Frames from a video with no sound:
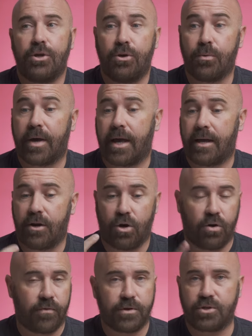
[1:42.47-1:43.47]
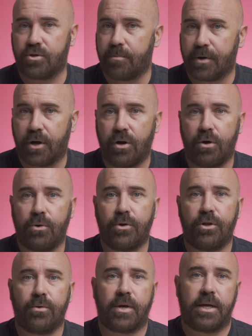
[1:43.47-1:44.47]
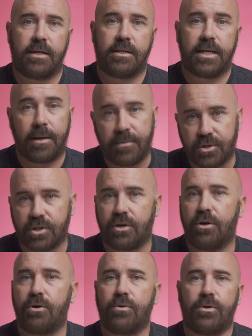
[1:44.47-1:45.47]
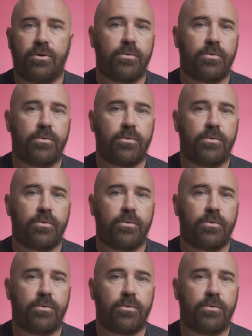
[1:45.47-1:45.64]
you can overstrip a coat, you can damage the coat,